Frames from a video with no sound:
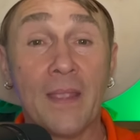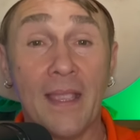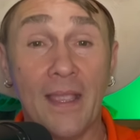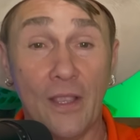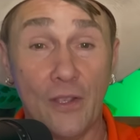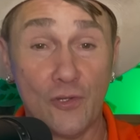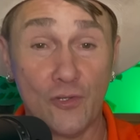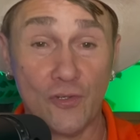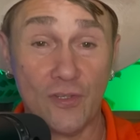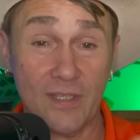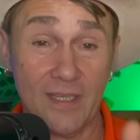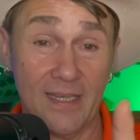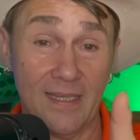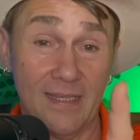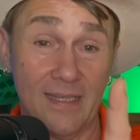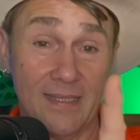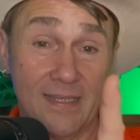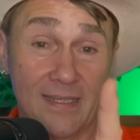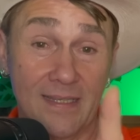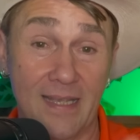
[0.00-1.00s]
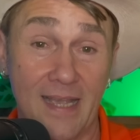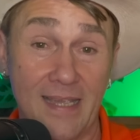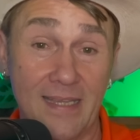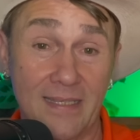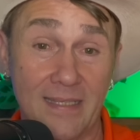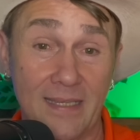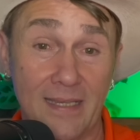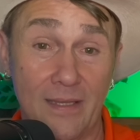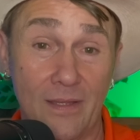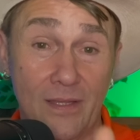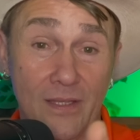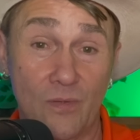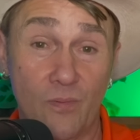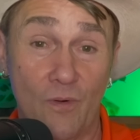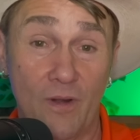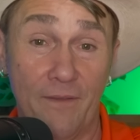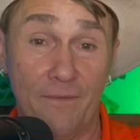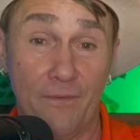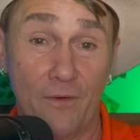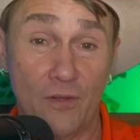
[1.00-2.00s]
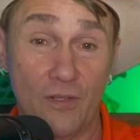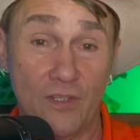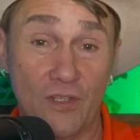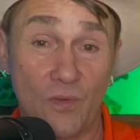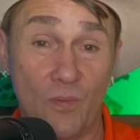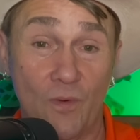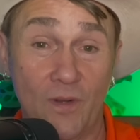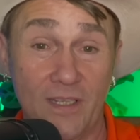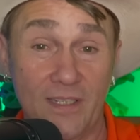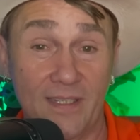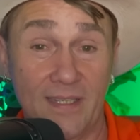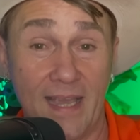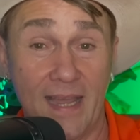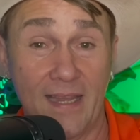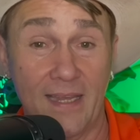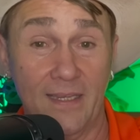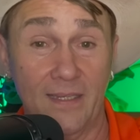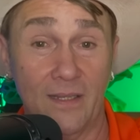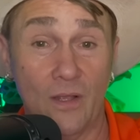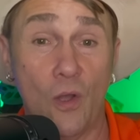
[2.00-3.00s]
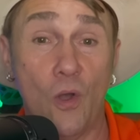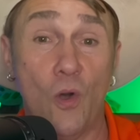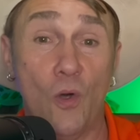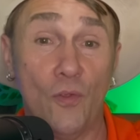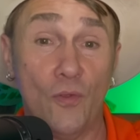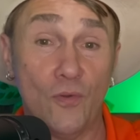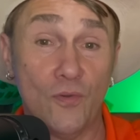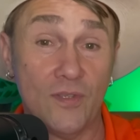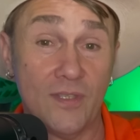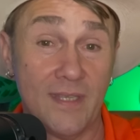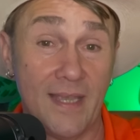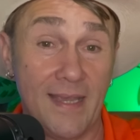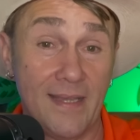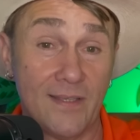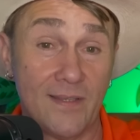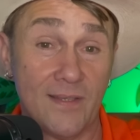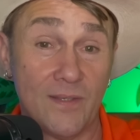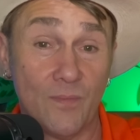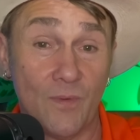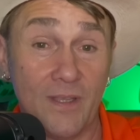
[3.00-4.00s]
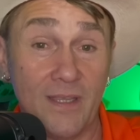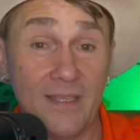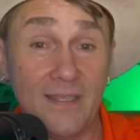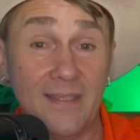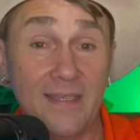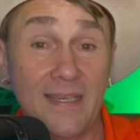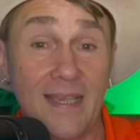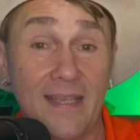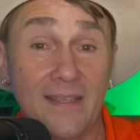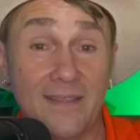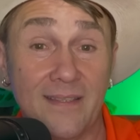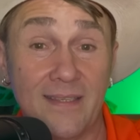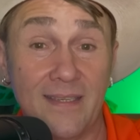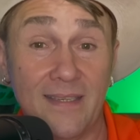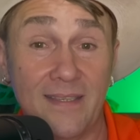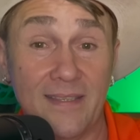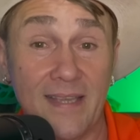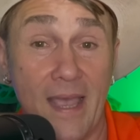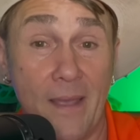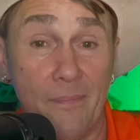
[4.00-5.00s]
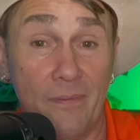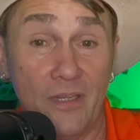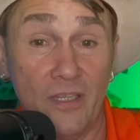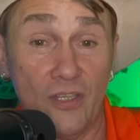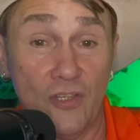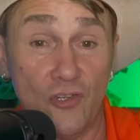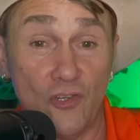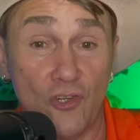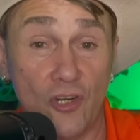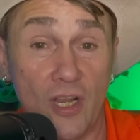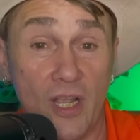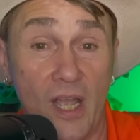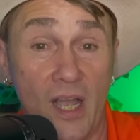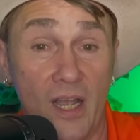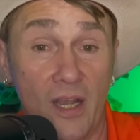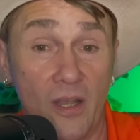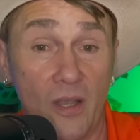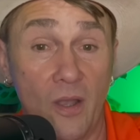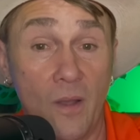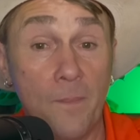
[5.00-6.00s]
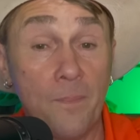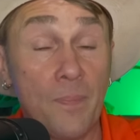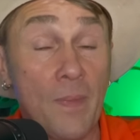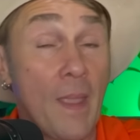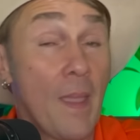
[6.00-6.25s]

Interesting that the 19th, 21st, and 22nd, all those dates is when the DNC is happening in Chicago.